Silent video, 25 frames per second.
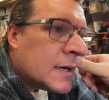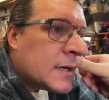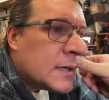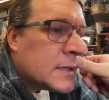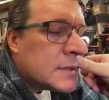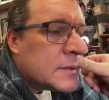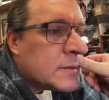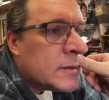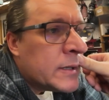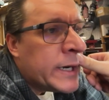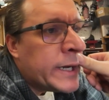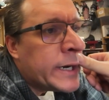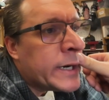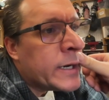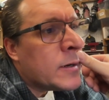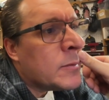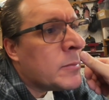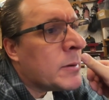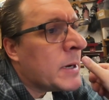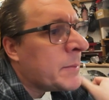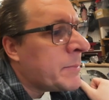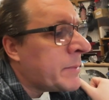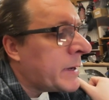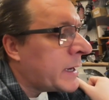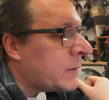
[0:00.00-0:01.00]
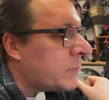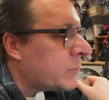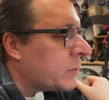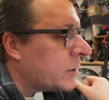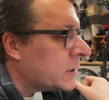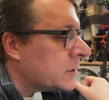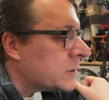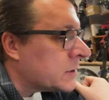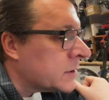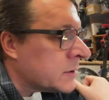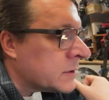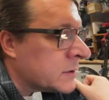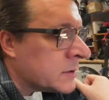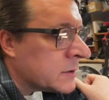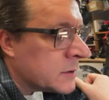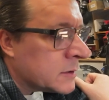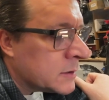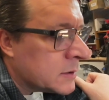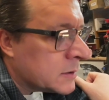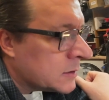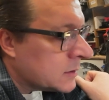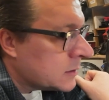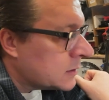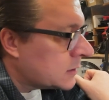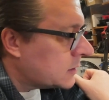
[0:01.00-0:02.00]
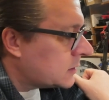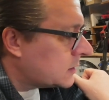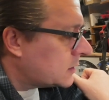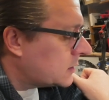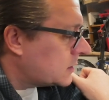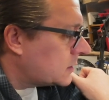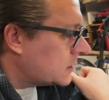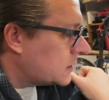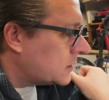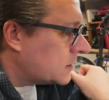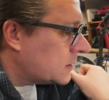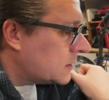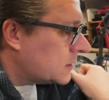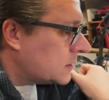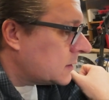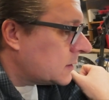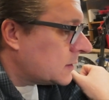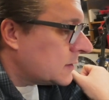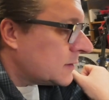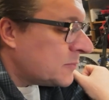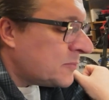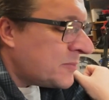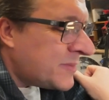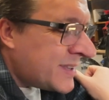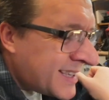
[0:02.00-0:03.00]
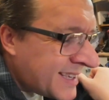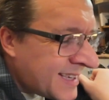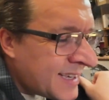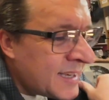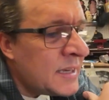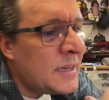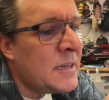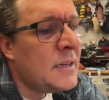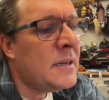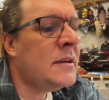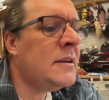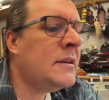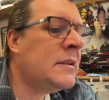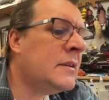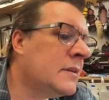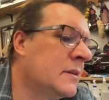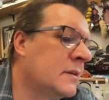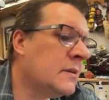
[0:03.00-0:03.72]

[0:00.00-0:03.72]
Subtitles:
Do I gotta go buy paintbrushes? Man.